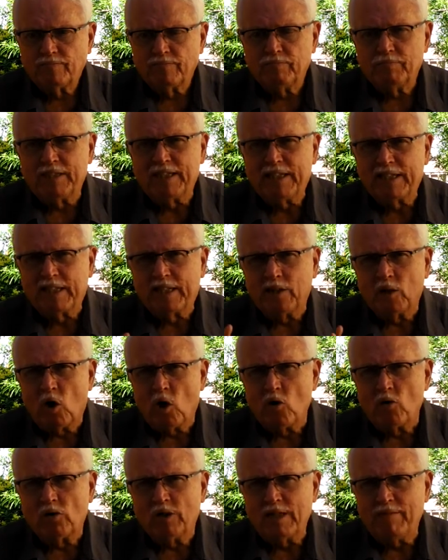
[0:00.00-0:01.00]
But it can
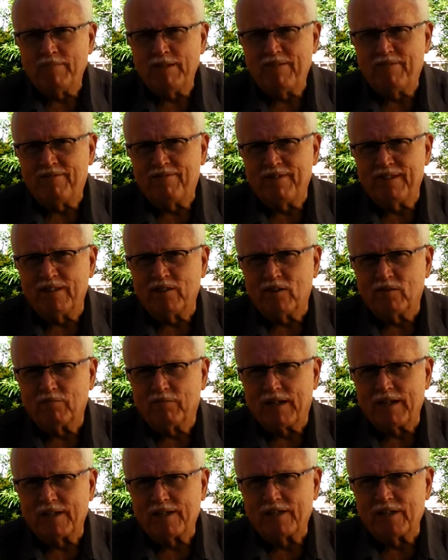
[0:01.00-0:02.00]
only be filled
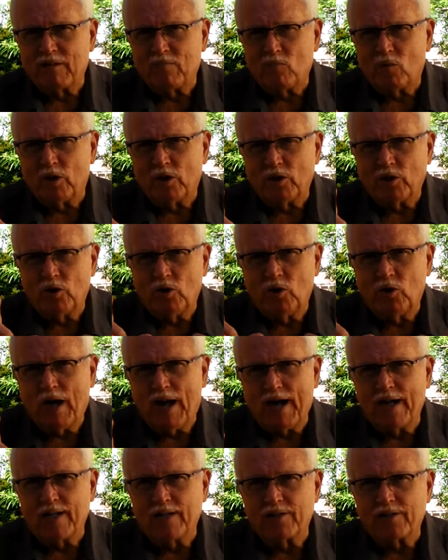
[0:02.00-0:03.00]
by someone who
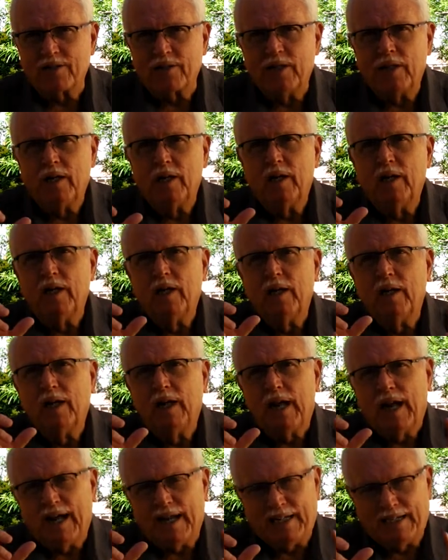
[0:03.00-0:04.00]
has
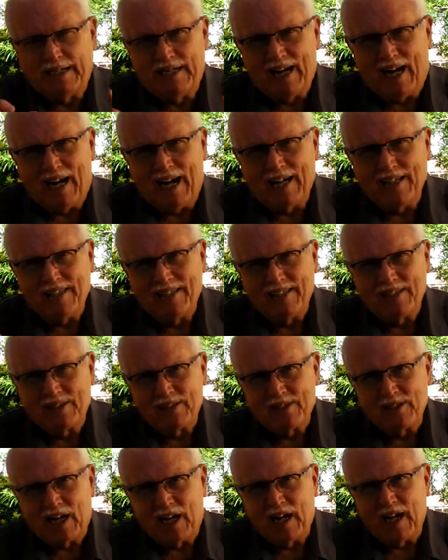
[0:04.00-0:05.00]
a
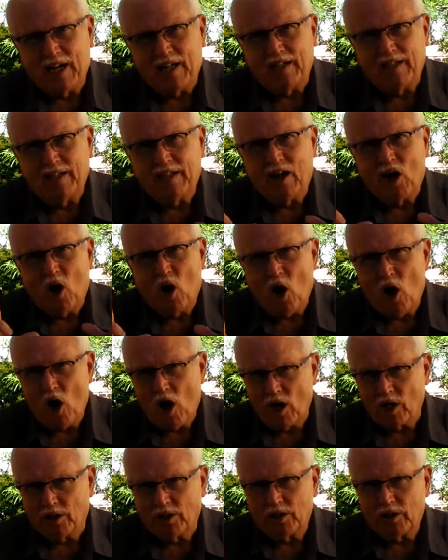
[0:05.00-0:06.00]
God-designed
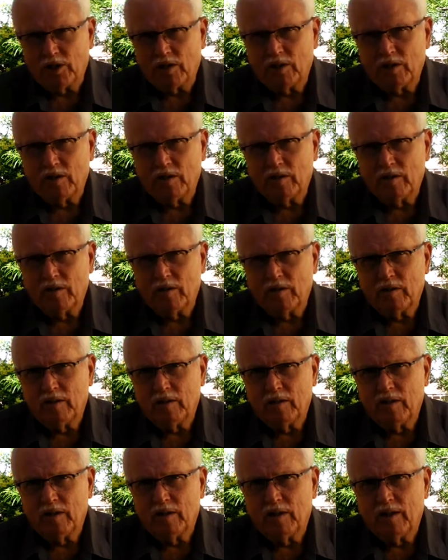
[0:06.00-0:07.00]
heart,
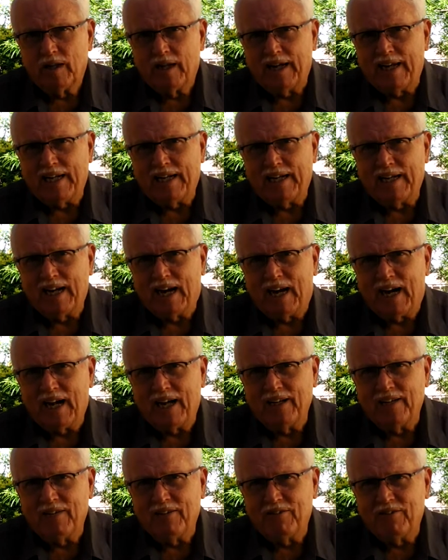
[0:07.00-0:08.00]
a
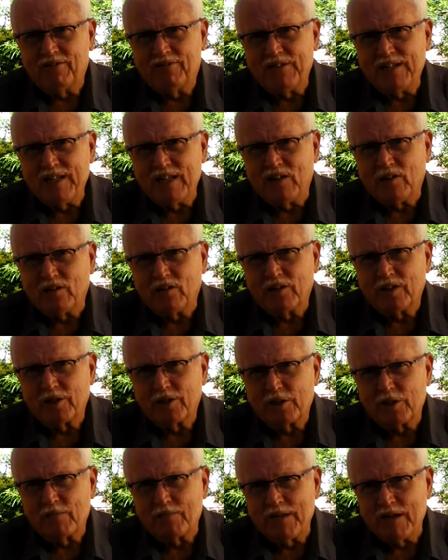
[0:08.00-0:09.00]
God-filled
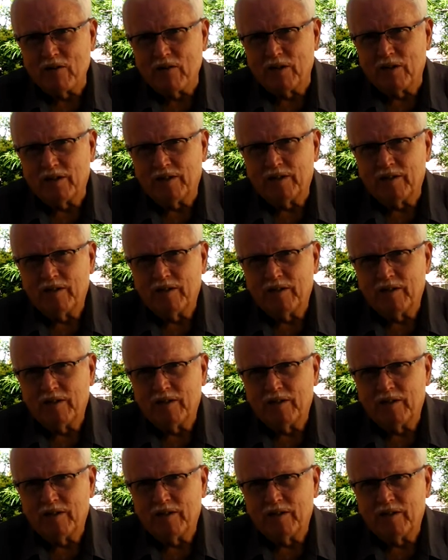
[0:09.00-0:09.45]
spirit,